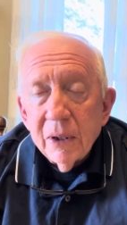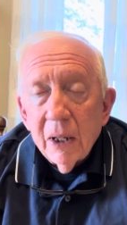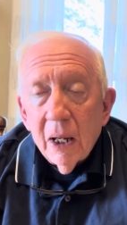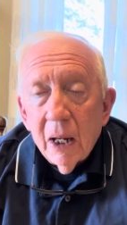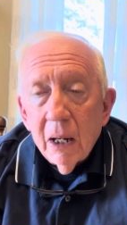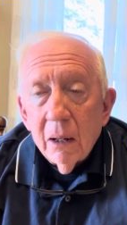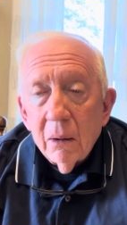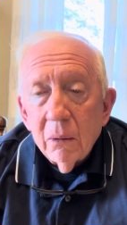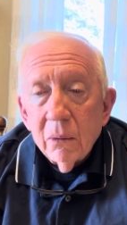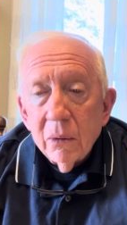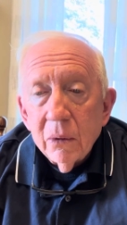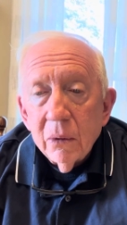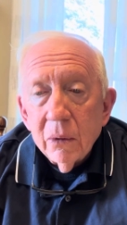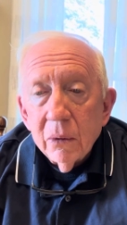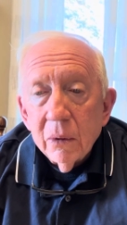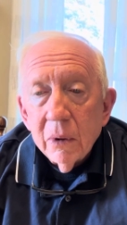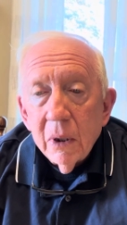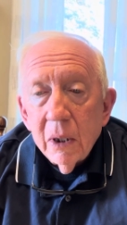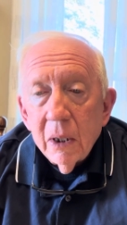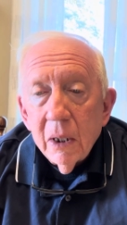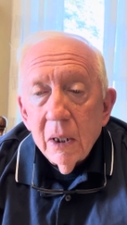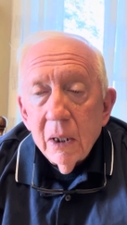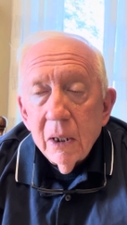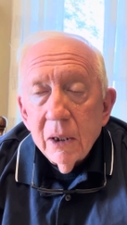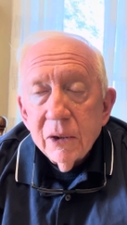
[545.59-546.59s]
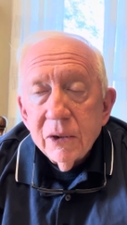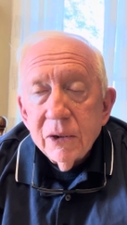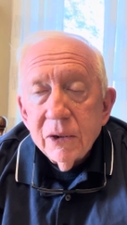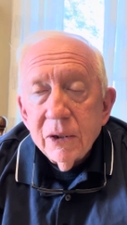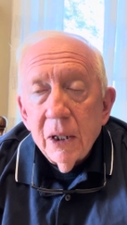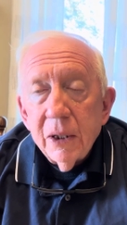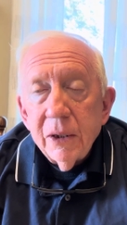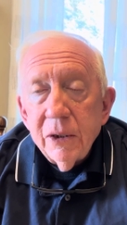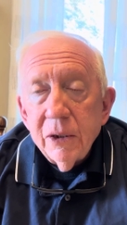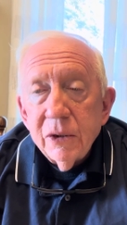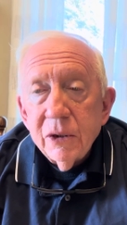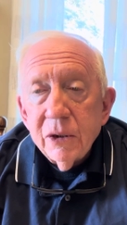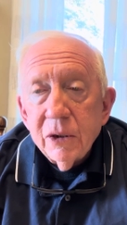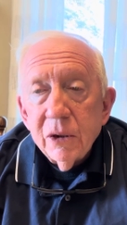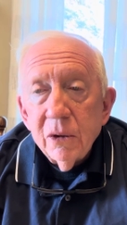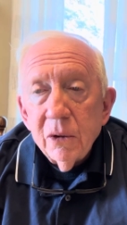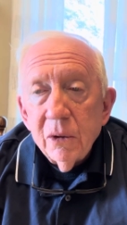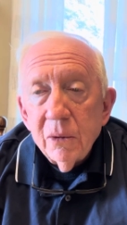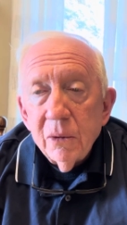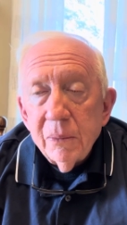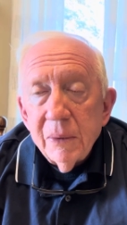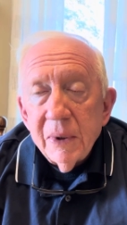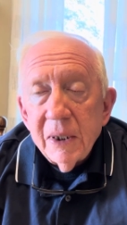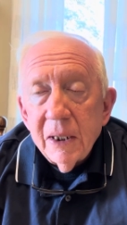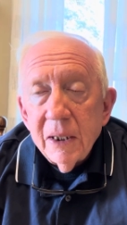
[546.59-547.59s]
Our Sunday
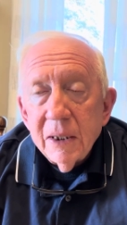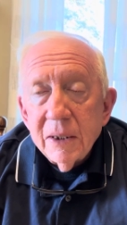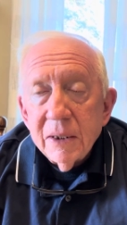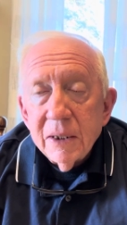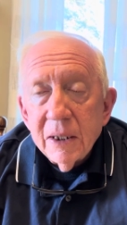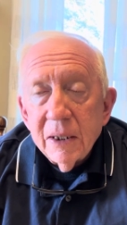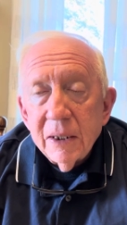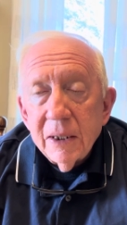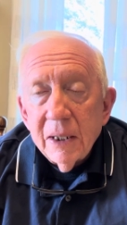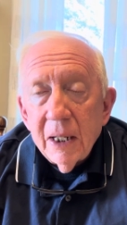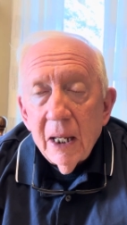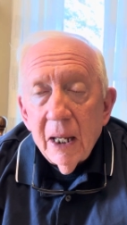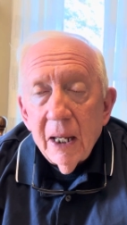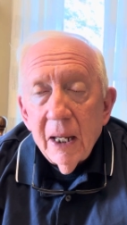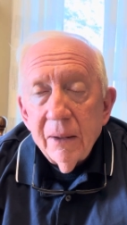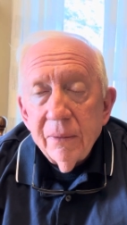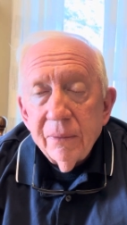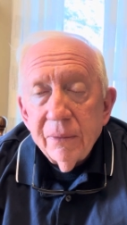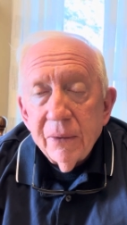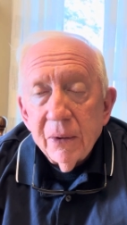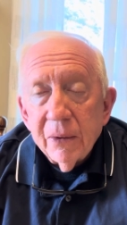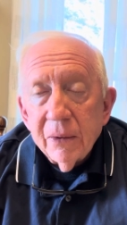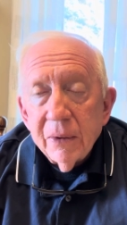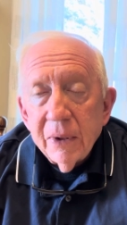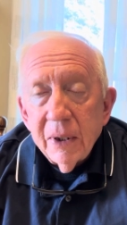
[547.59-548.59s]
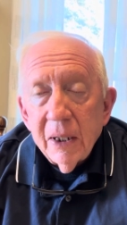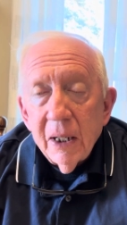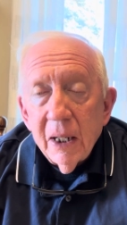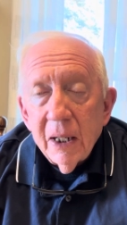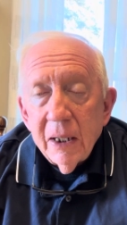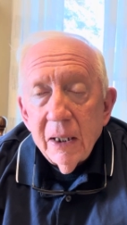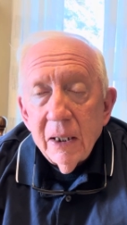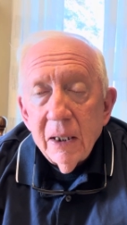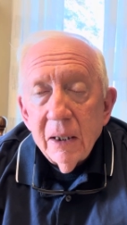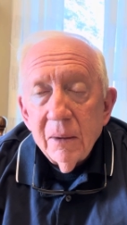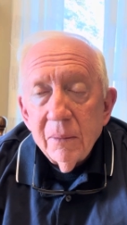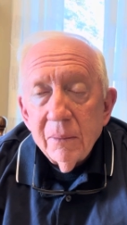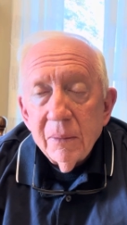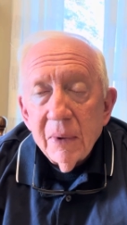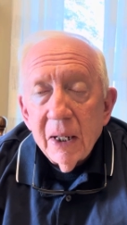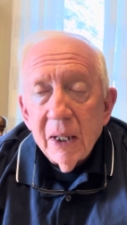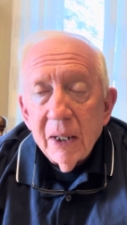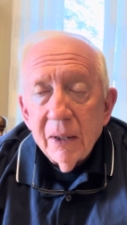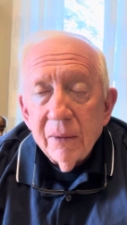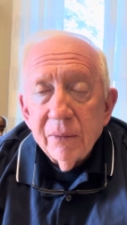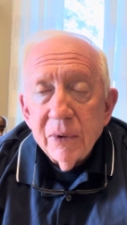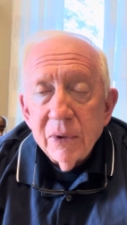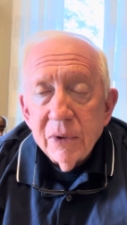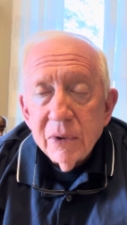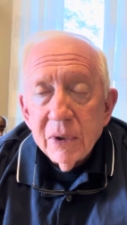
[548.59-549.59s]
school begins at 9.30 a.m.
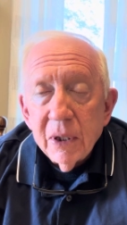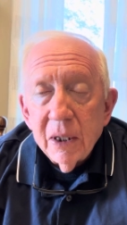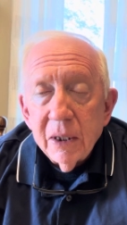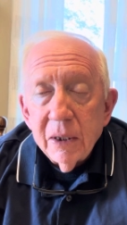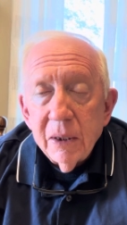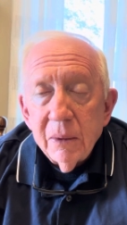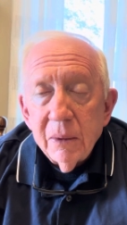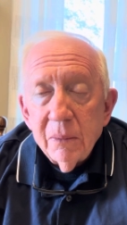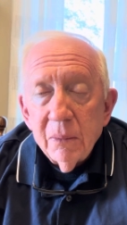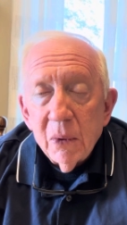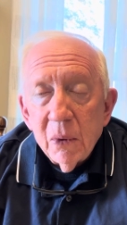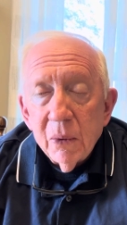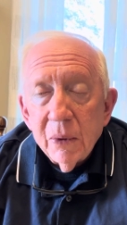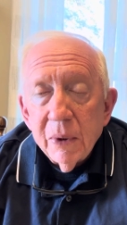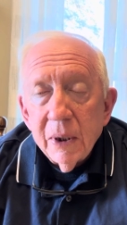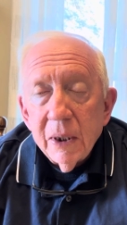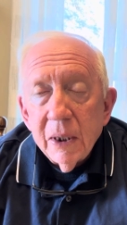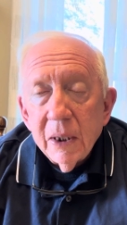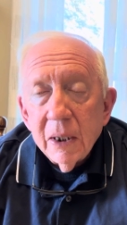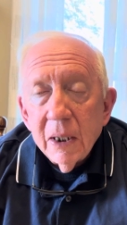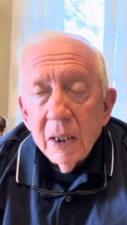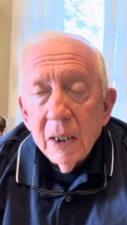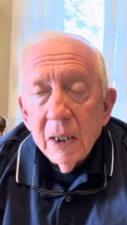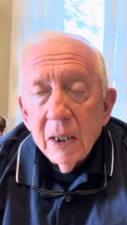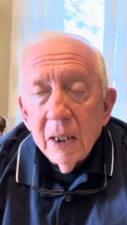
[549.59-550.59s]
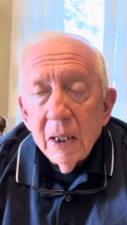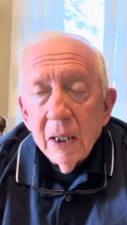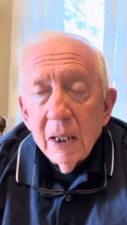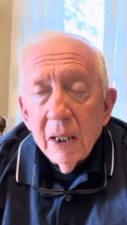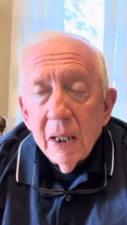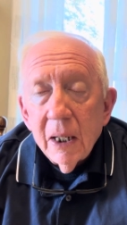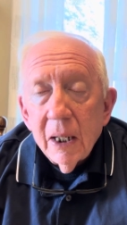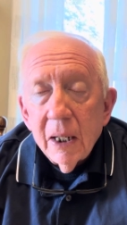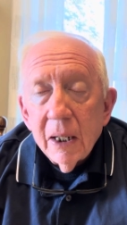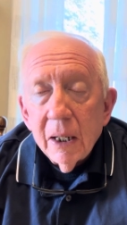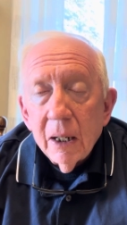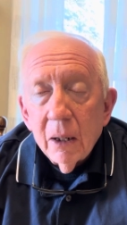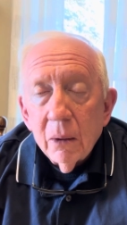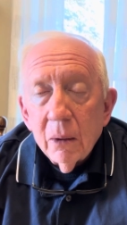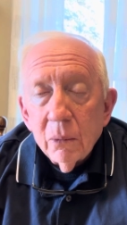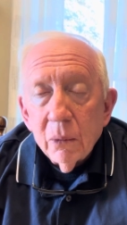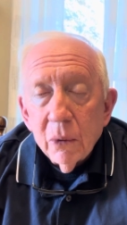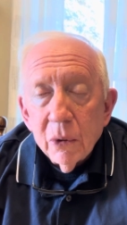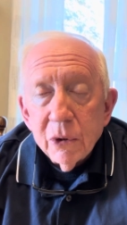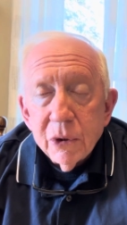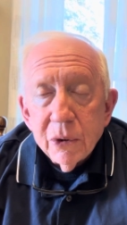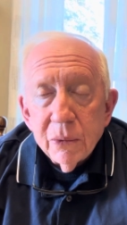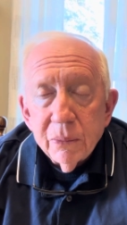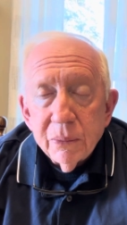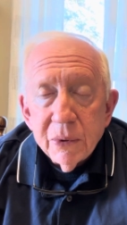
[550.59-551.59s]
every Sunday morning, and our
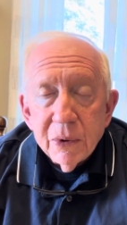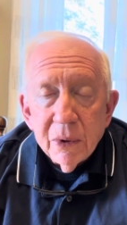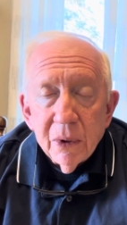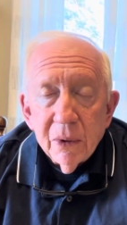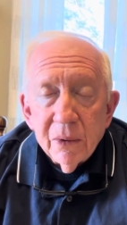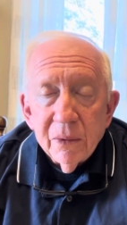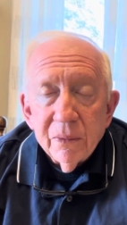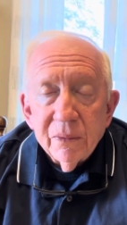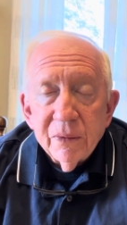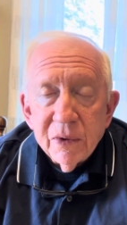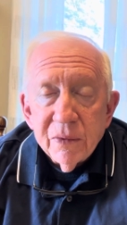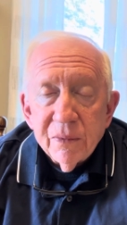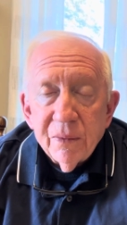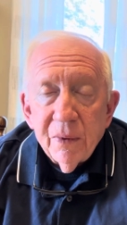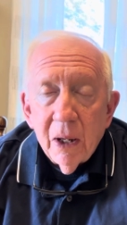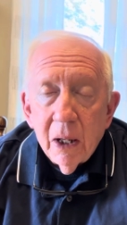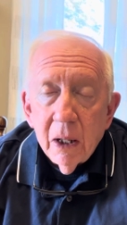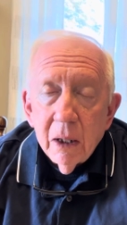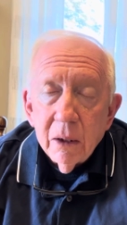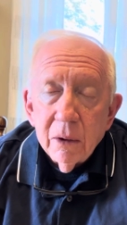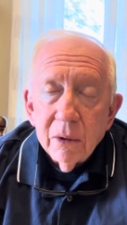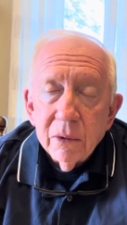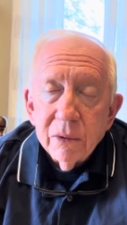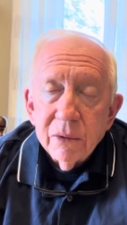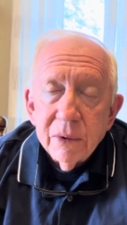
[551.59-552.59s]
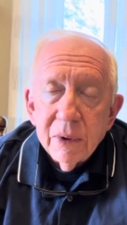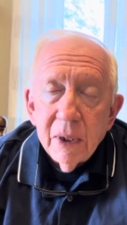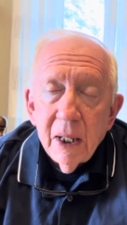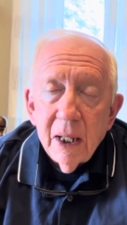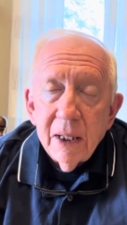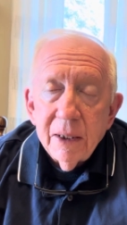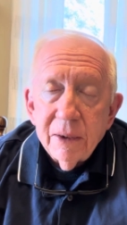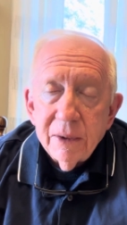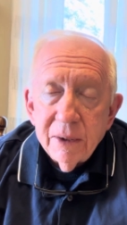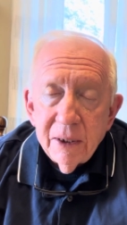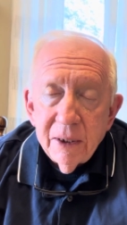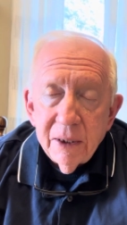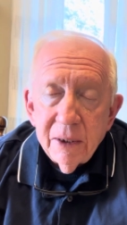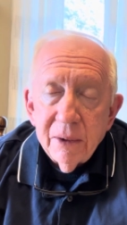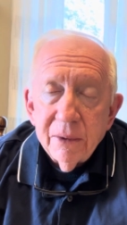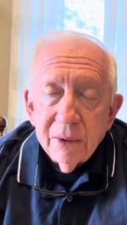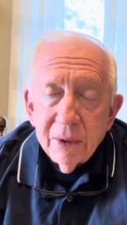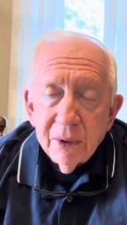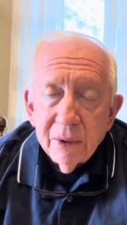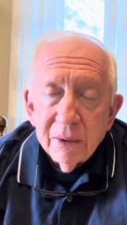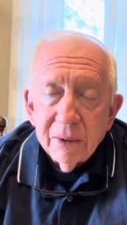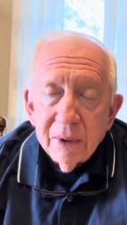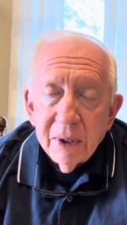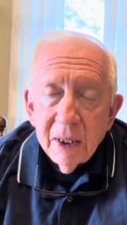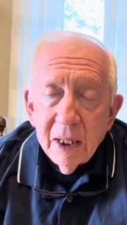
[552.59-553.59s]
worship service follows at
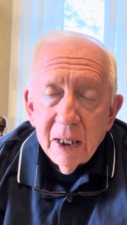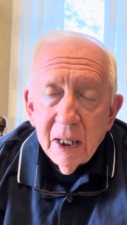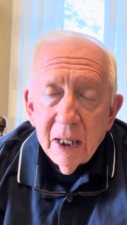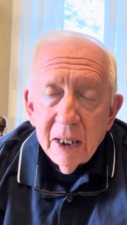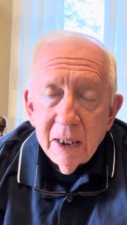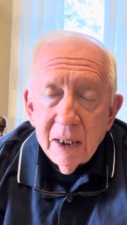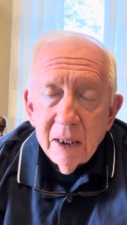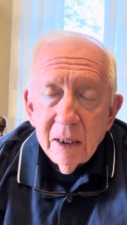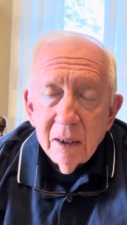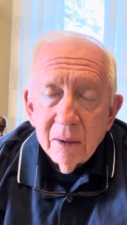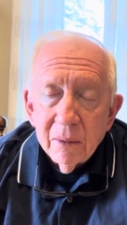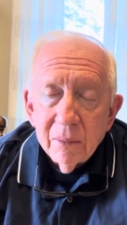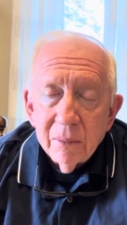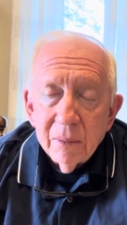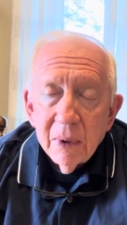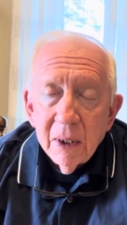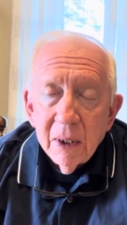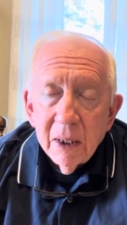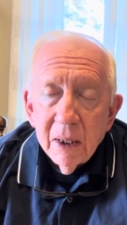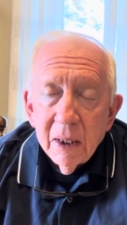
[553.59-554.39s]
10.30 a.m.